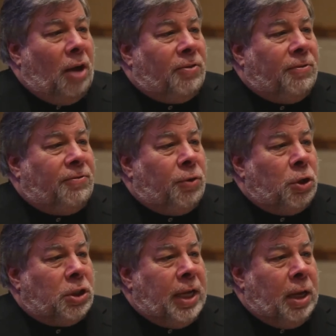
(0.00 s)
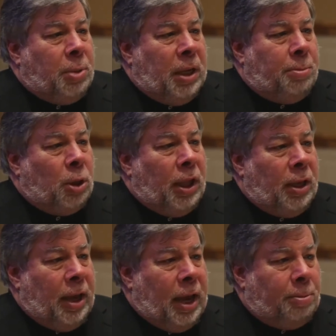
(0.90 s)
of the first 10 people
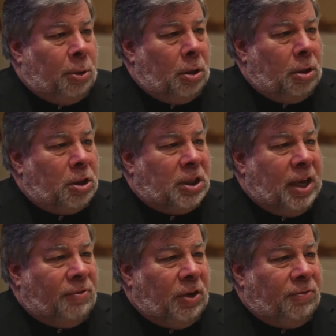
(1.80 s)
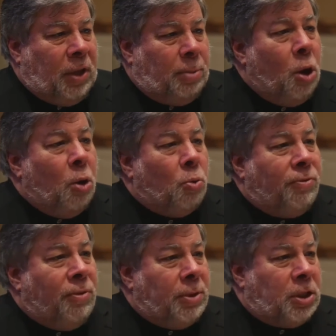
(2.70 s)
in apple seven of them
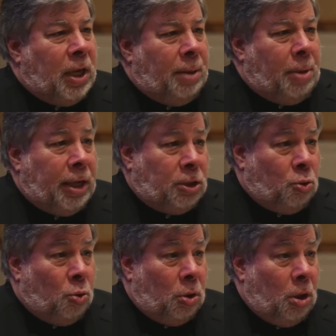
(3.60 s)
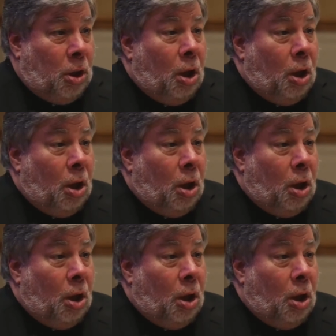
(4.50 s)
were from the same high school